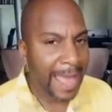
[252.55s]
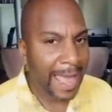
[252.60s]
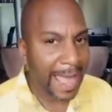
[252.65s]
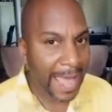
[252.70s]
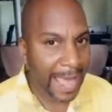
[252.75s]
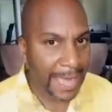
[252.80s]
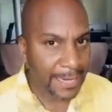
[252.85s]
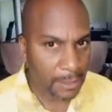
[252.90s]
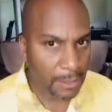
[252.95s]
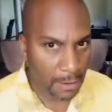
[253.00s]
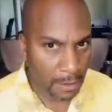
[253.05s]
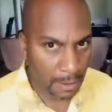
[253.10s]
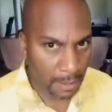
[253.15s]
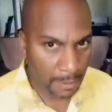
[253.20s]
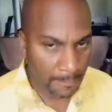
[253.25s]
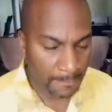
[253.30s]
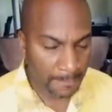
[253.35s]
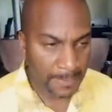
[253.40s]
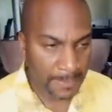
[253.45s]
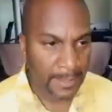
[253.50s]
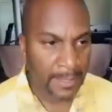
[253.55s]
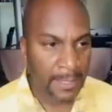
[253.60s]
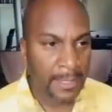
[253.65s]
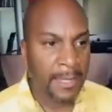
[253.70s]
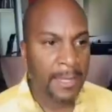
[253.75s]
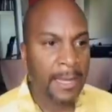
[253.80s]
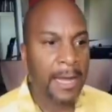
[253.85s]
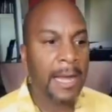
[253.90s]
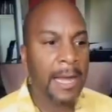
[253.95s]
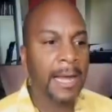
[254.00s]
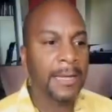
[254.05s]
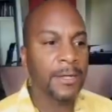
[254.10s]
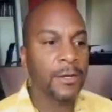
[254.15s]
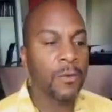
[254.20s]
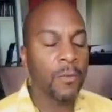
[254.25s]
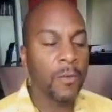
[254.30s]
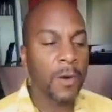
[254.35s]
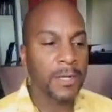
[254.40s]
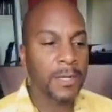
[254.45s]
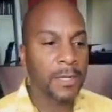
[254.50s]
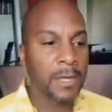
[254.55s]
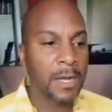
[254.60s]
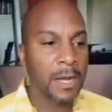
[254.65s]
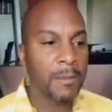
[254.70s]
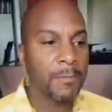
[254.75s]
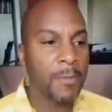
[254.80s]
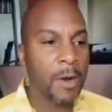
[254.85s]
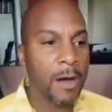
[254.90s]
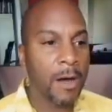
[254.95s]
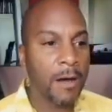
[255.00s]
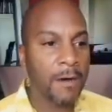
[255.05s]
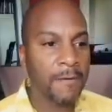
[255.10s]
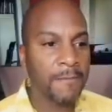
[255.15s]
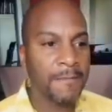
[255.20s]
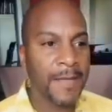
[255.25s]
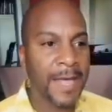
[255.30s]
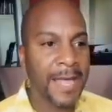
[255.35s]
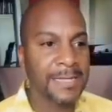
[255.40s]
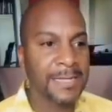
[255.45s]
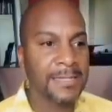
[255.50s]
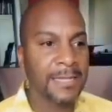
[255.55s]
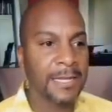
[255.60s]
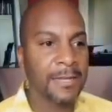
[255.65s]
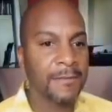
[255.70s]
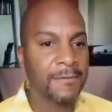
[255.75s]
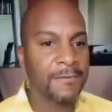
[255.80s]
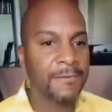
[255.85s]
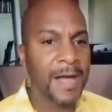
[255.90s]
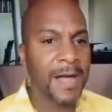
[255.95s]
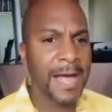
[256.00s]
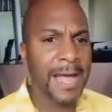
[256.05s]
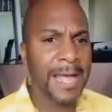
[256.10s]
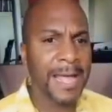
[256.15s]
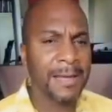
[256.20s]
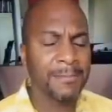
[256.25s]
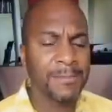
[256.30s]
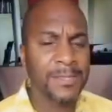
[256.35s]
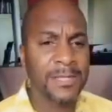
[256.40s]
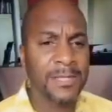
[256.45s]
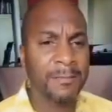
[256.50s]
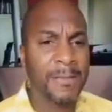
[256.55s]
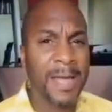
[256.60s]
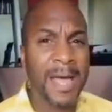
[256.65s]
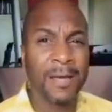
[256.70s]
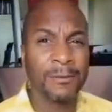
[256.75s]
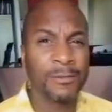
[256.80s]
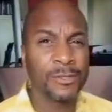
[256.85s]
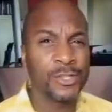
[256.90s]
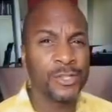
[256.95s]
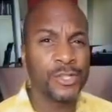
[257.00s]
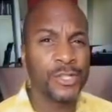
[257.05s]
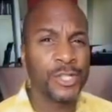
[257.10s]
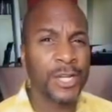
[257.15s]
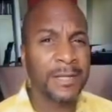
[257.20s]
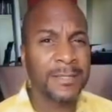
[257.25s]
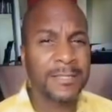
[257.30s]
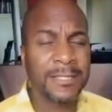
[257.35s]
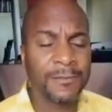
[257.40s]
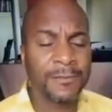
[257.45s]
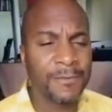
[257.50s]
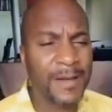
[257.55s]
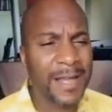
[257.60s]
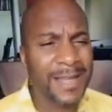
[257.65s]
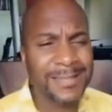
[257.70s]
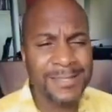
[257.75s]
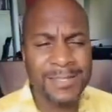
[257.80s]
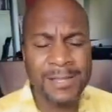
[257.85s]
at all. I don't want to come off as if I am somehow justifying.